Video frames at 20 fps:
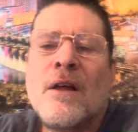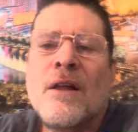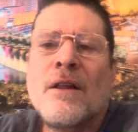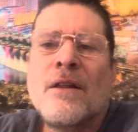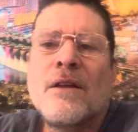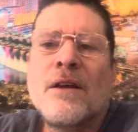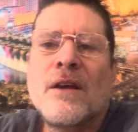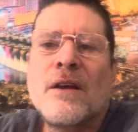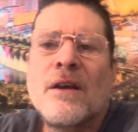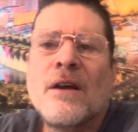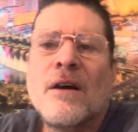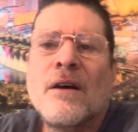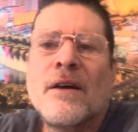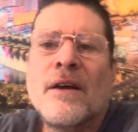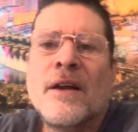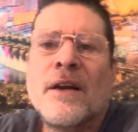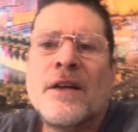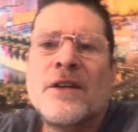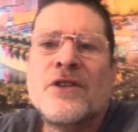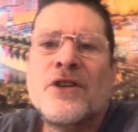the uh,
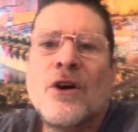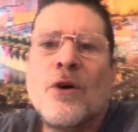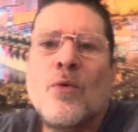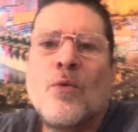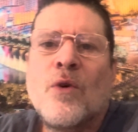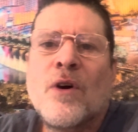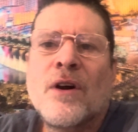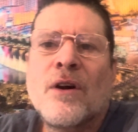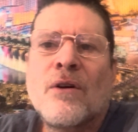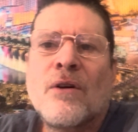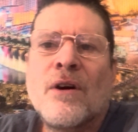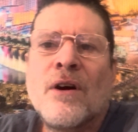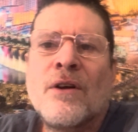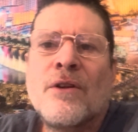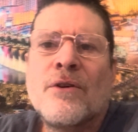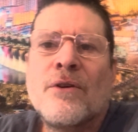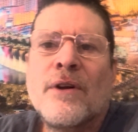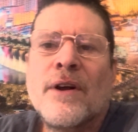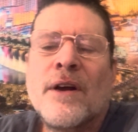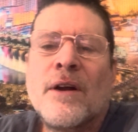NHL, one or
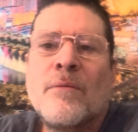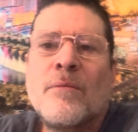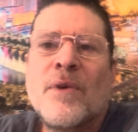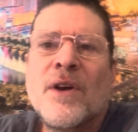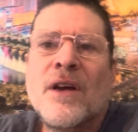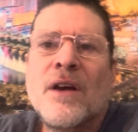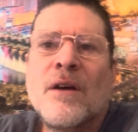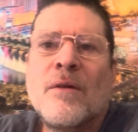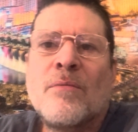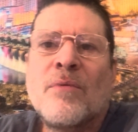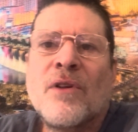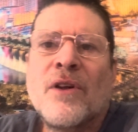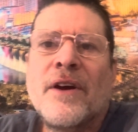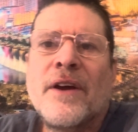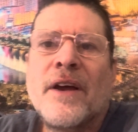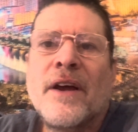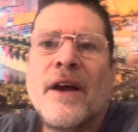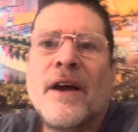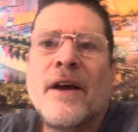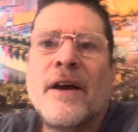other NBA
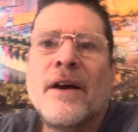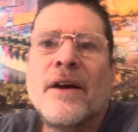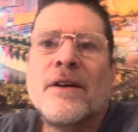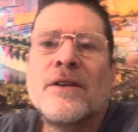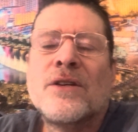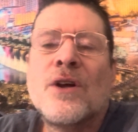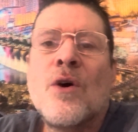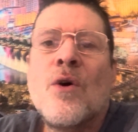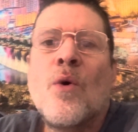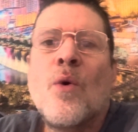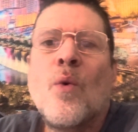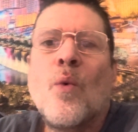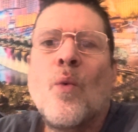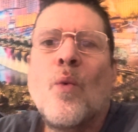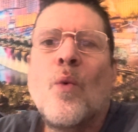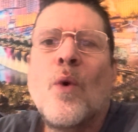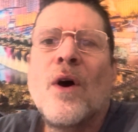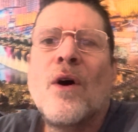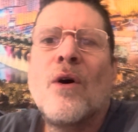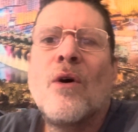play as
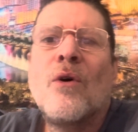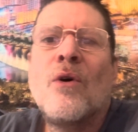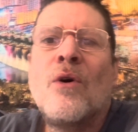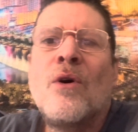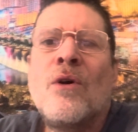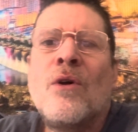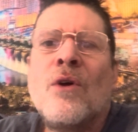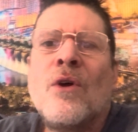well.